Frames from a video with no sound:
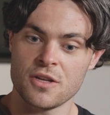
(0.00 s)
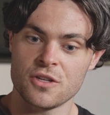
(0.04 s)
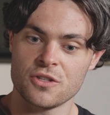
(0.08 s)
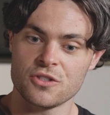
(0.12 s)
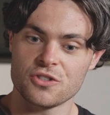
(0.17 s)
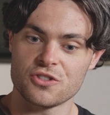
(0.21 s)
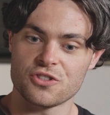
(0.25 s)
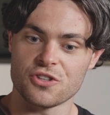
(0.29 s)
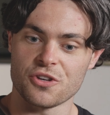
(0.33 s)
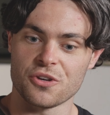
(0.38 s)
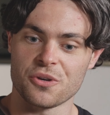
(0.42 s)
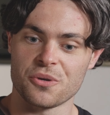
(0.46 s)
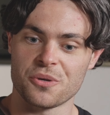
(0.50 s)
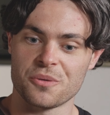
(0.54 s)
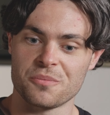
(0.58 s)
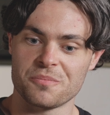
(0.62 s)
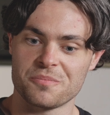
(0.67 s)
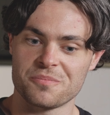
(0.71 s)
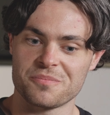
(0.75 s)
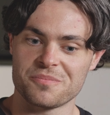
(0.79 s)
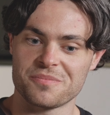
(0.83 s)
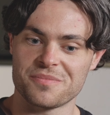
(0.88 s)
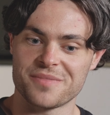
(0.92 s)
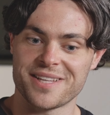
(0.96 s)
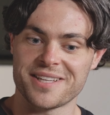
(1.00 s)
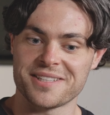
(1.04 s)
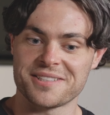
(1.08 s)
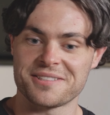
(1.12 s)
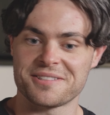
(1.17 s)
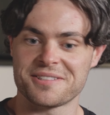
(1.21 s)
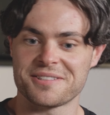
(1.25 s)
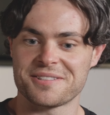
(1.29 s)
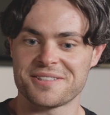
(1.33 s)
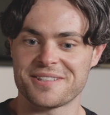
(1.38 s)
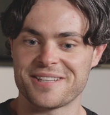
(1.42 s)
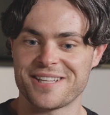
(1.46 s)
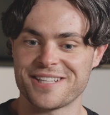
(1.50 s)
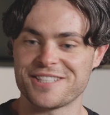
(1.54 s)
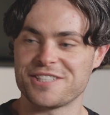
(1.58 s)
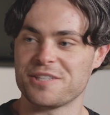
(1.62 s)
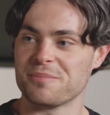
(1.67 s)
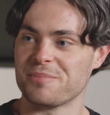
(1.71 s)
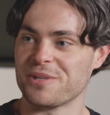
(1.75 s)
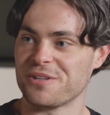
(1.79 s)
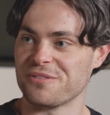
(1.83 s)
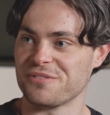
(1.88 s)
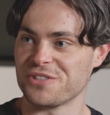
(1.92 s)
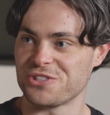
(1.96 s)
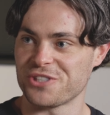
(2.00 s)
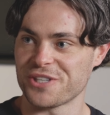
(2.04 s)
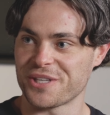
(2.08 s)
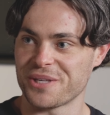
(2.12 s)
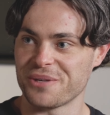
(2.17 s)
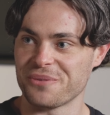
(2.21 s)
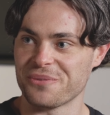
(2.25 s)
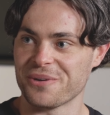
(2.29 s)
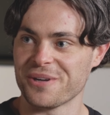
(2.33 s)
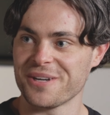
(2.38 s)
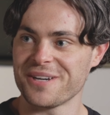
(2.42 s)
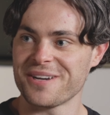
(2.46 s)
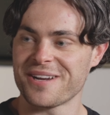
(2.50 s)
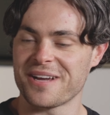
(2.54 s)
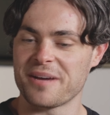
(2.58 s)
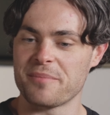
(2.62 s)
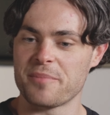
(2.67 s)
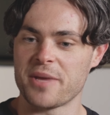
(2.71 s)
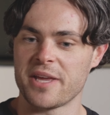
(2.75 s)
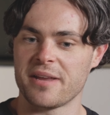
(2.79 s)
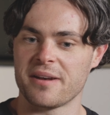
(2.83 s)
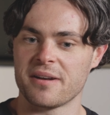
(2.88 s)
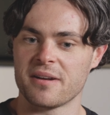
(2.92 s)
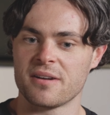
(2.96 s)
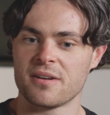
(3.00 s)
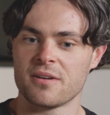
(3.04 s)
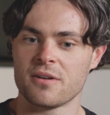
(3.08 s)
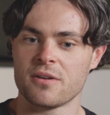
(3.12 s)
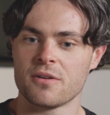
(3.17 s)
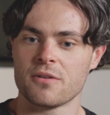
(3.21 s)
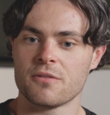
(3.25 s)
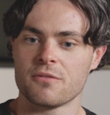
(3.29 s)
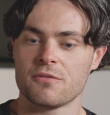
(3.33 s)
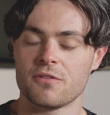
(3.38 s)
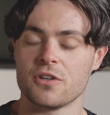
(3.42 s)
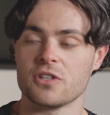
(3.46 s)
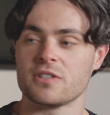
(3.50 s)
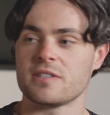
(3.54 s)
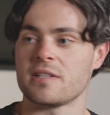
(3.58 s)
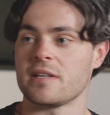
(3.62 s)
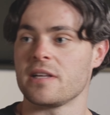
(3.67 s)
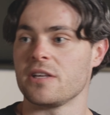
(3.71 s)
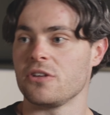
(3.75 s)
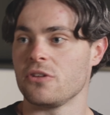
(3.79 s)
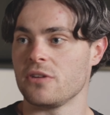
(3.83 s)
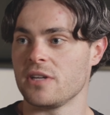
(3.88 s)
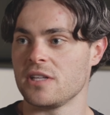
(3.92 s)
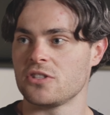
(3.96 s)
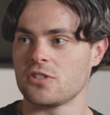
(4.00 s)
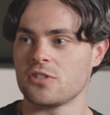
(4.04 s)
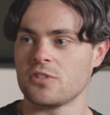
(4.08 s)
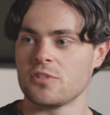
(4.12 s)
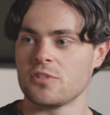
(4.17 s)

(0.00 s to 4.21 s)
So that's a bit of a tricky one. I mean, firstly, you need to